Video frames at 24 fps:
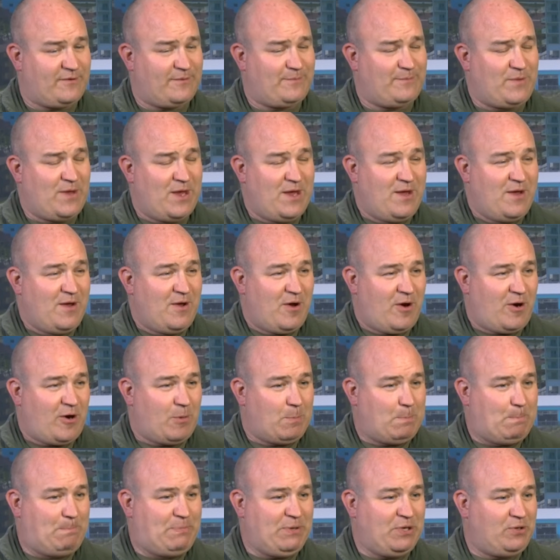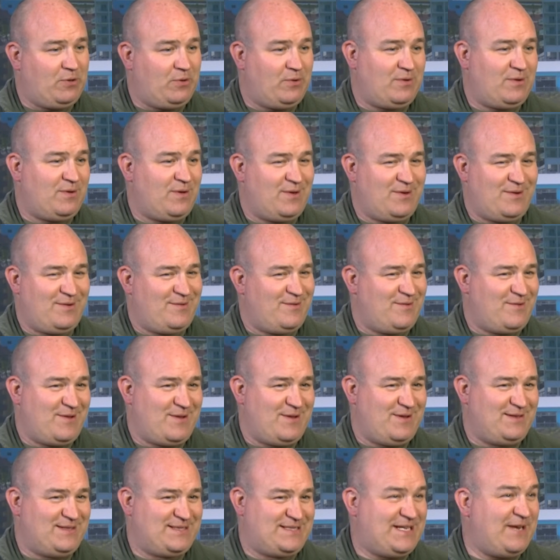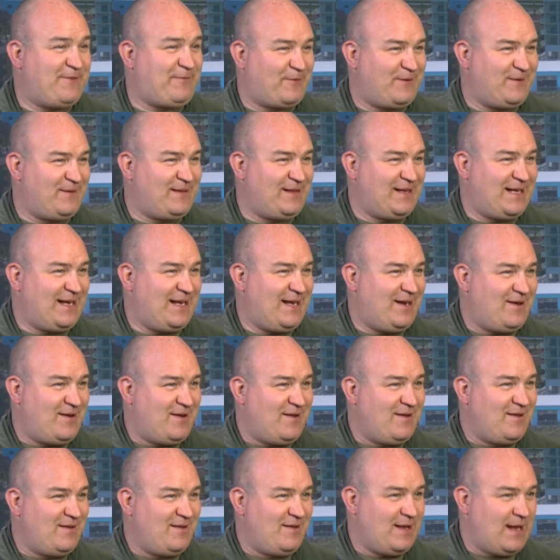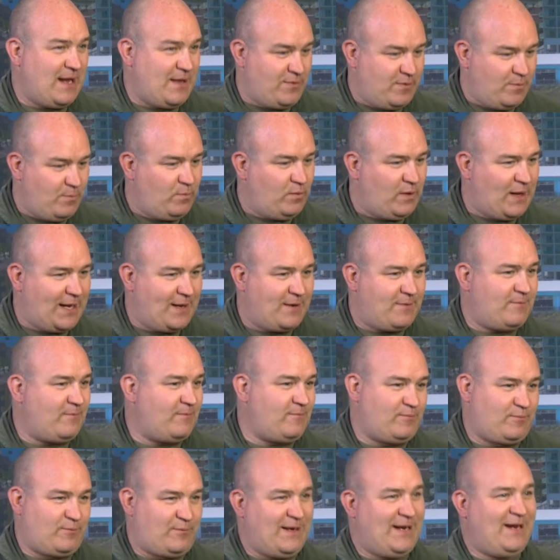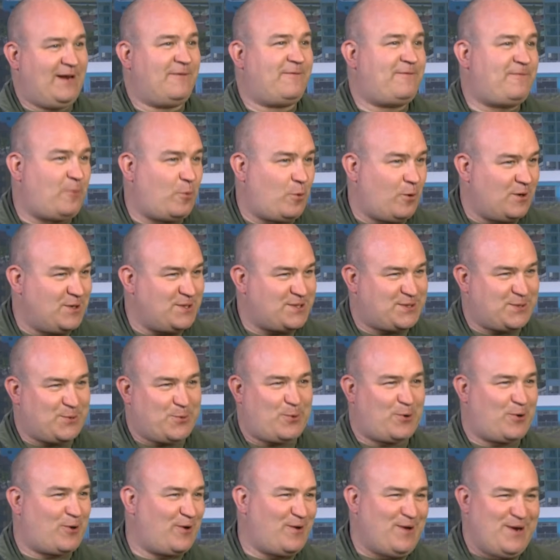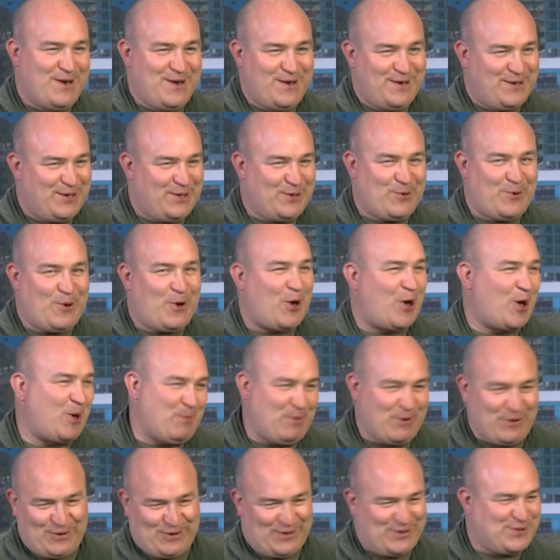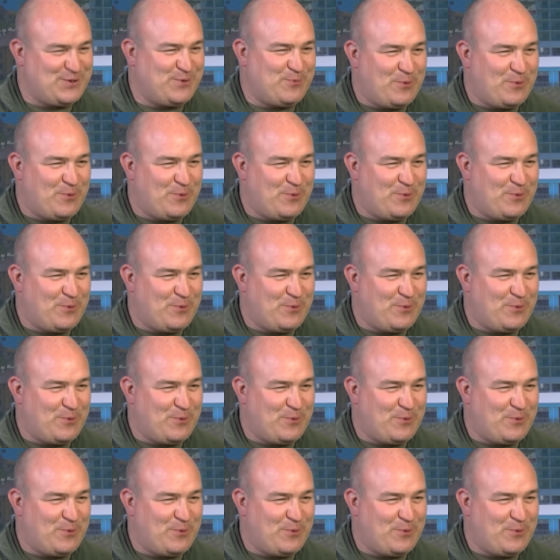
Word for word: them, are built differently and like reinforced or you know armored or do